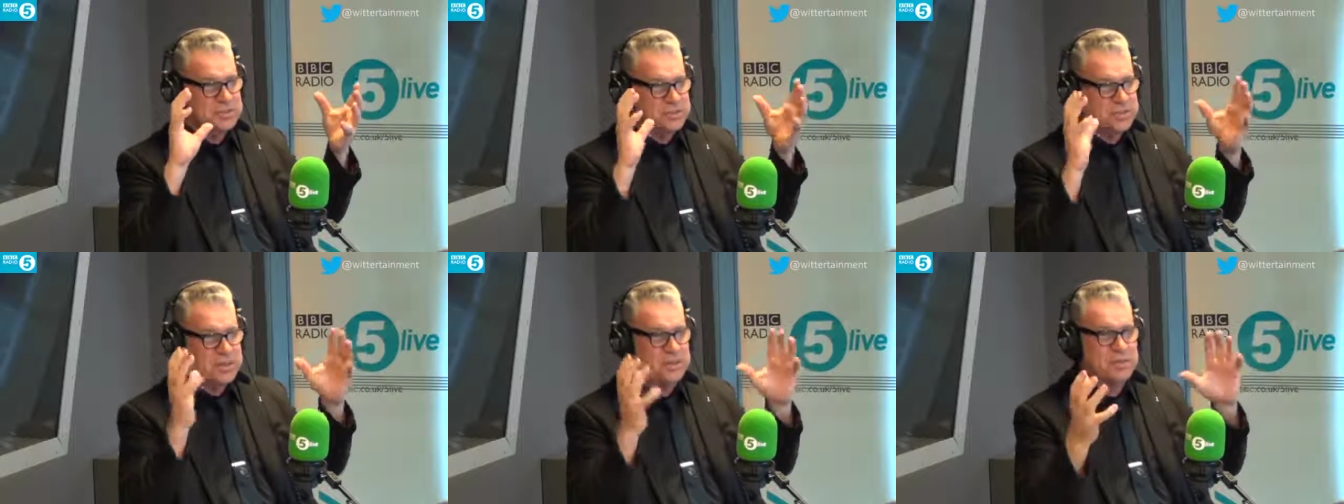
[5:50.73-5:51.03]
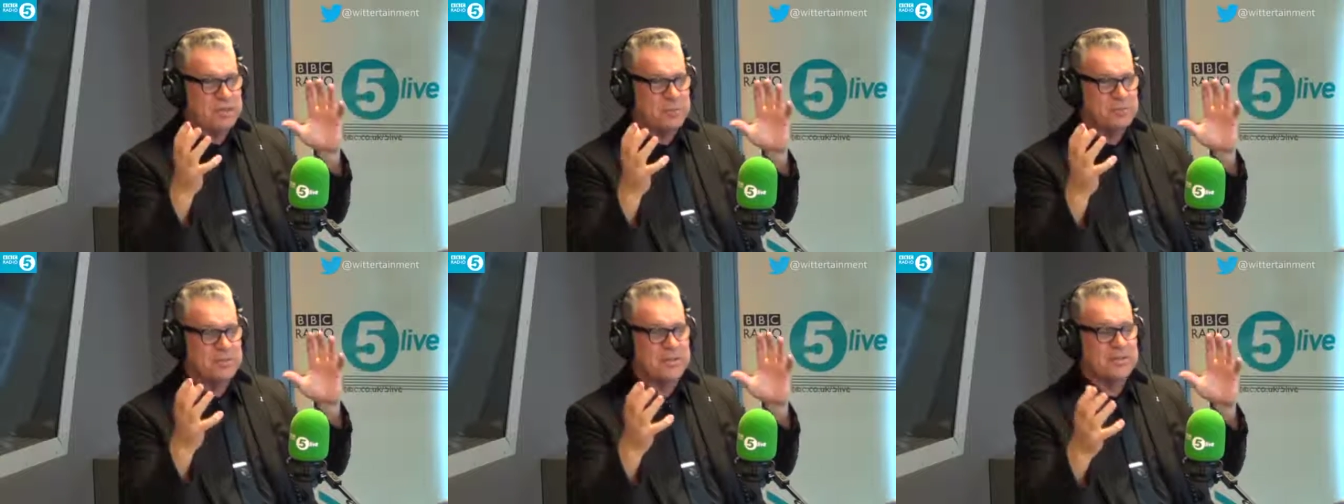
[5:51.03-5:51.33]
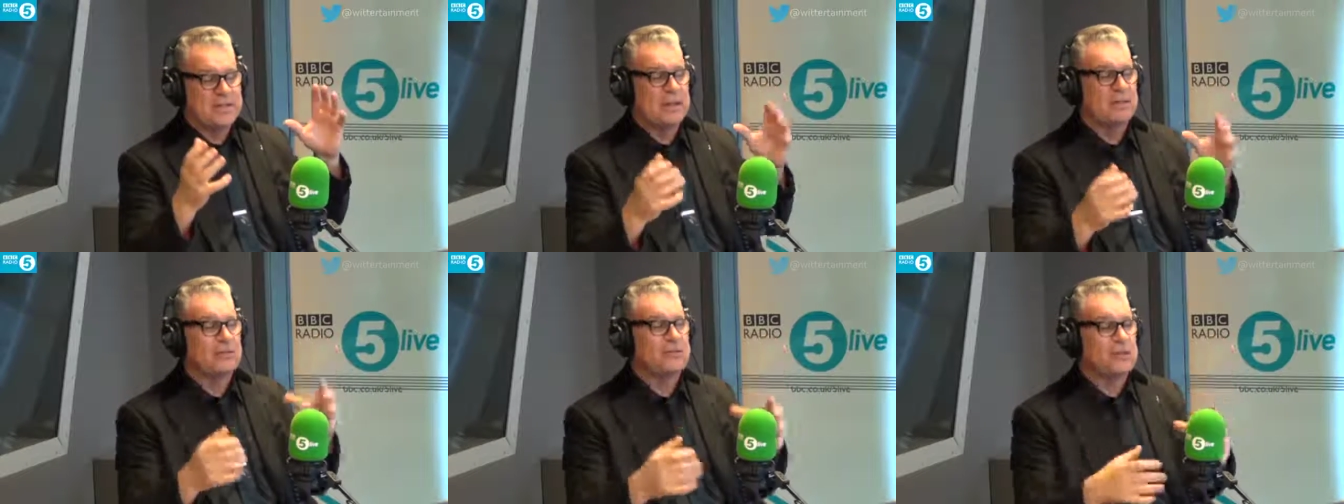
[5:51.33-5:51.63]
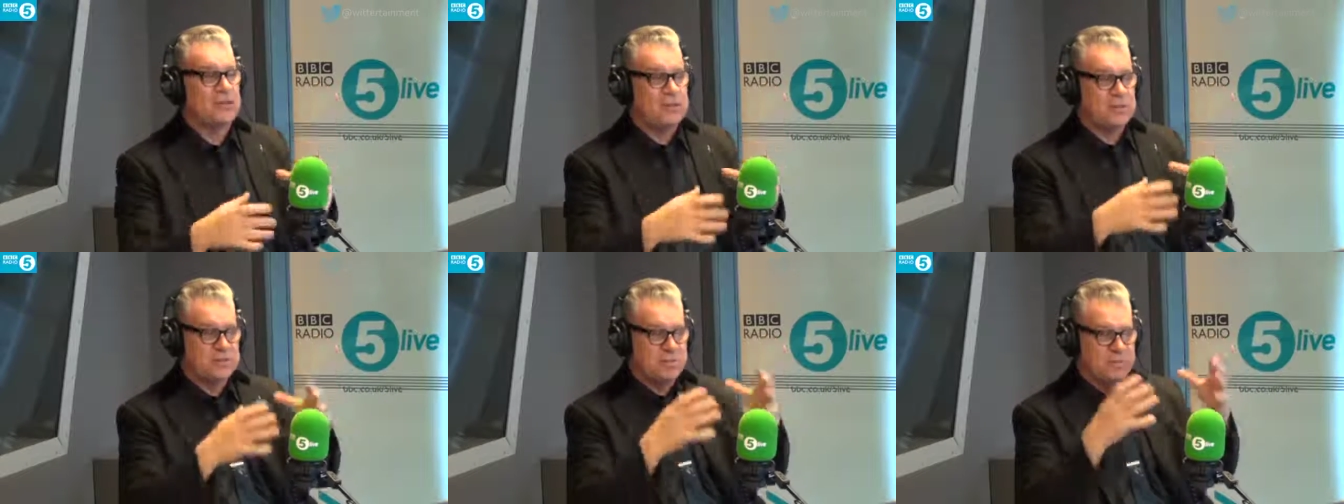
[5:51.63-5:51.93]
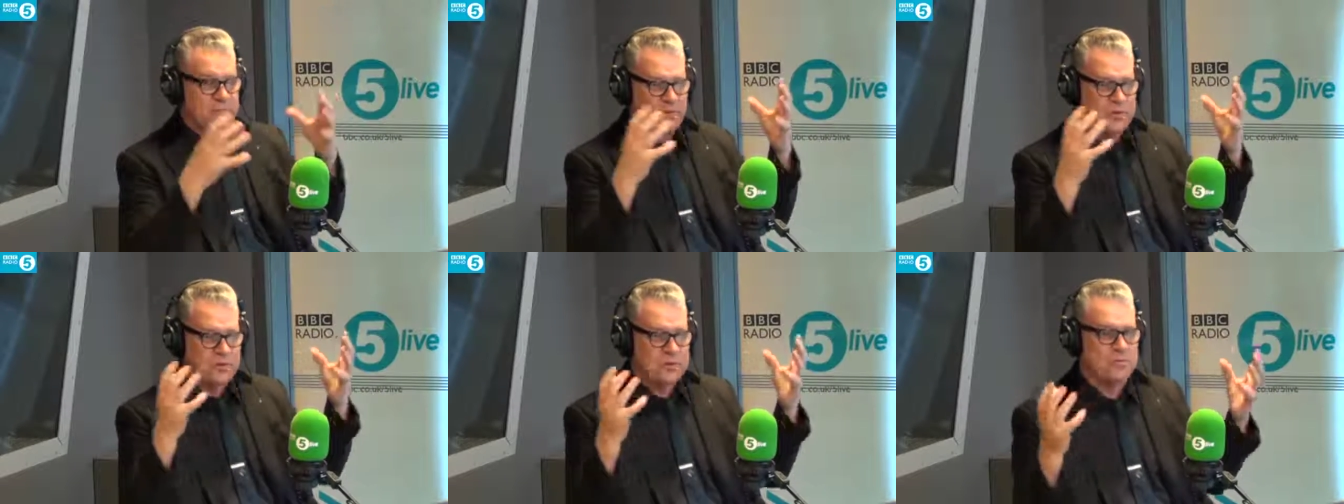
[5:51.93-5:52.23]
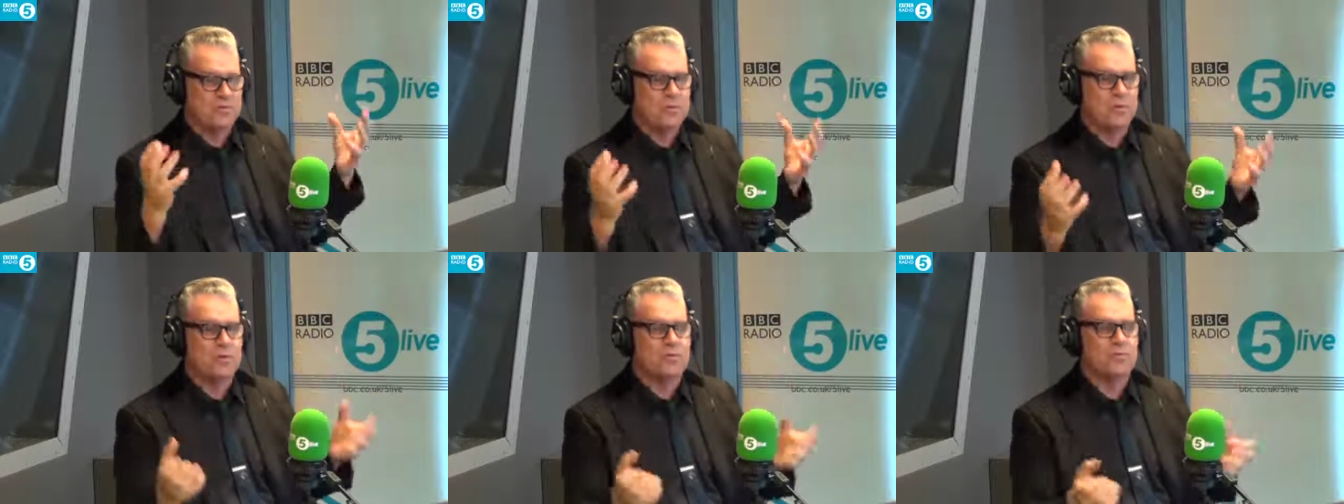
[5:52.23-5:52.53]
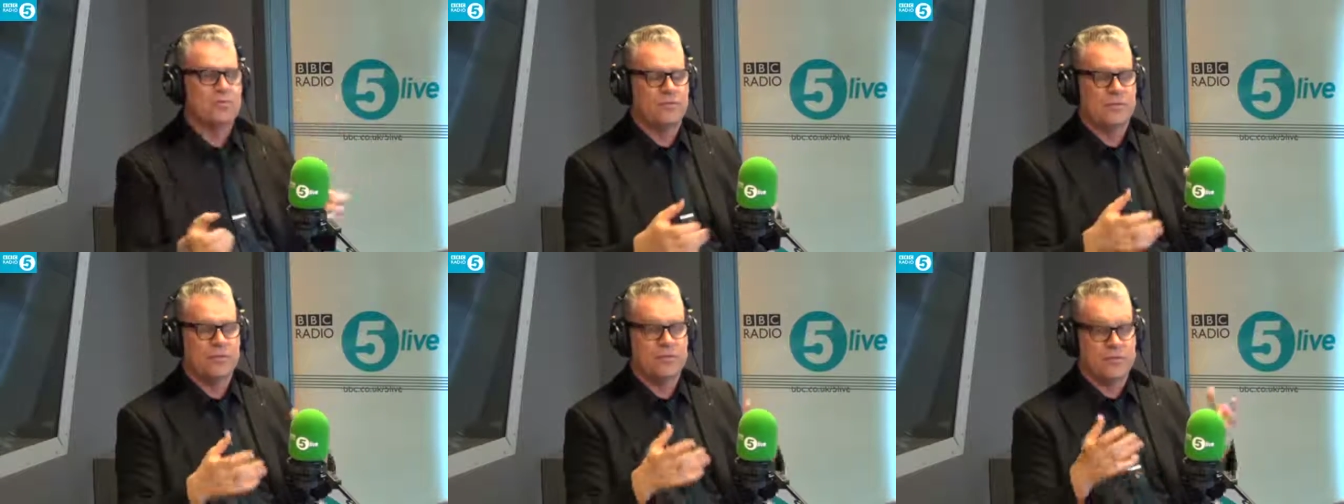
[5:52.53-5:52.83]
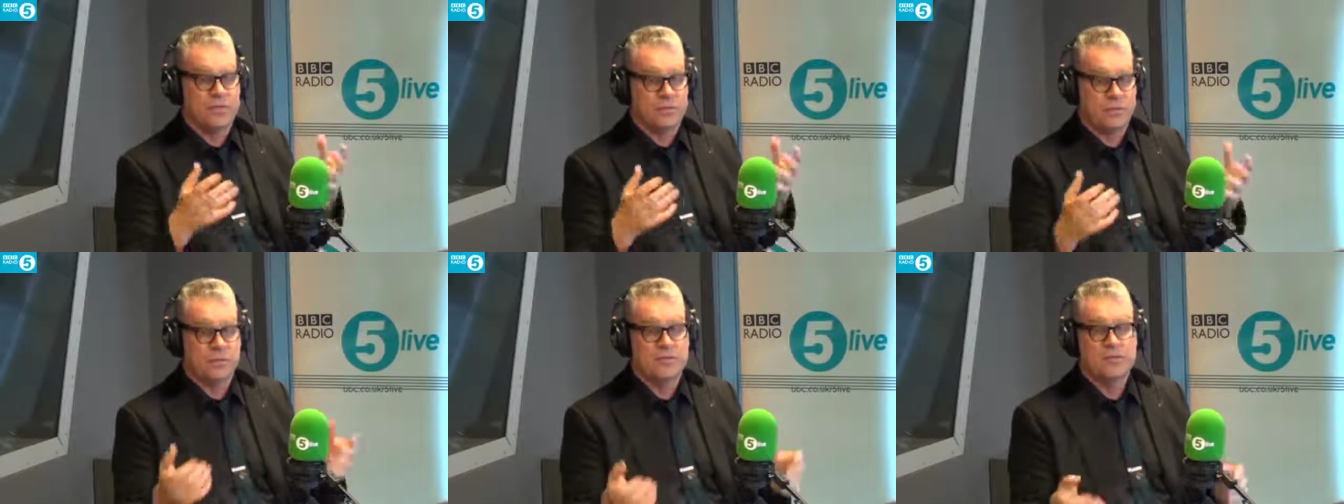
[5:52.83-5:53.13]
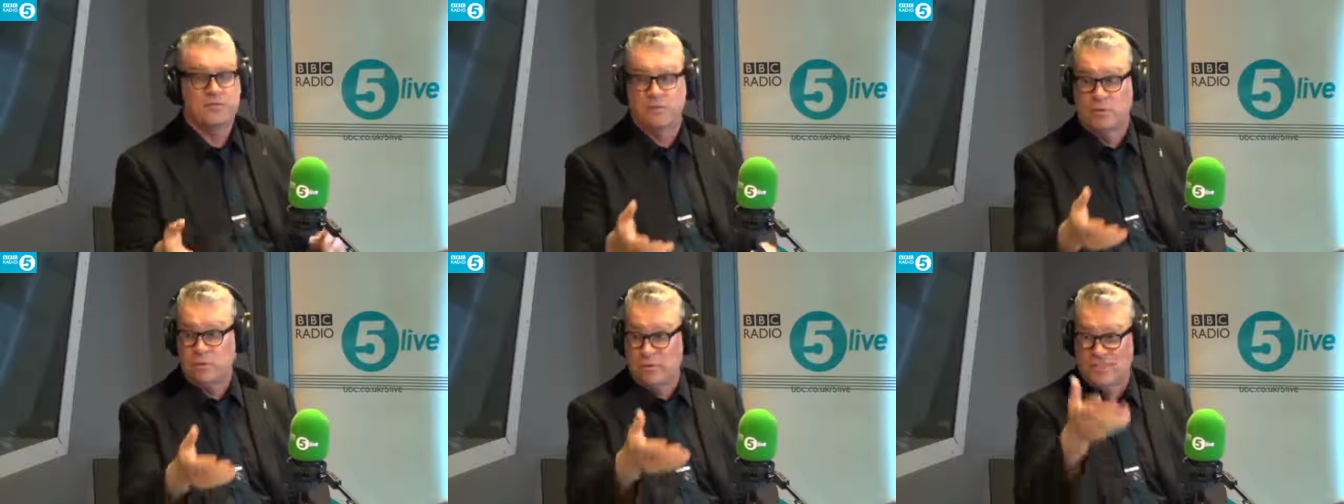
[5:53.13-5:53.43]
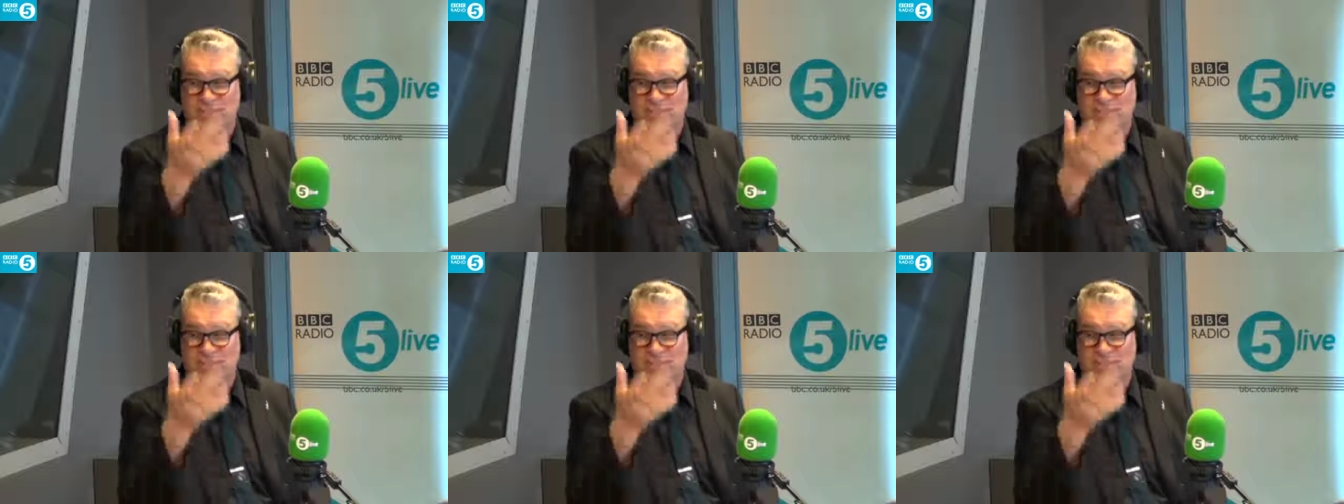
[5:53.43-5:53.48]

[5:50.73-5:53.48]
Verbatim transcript: turned upside down and turned into a very sort of controversially erotic film,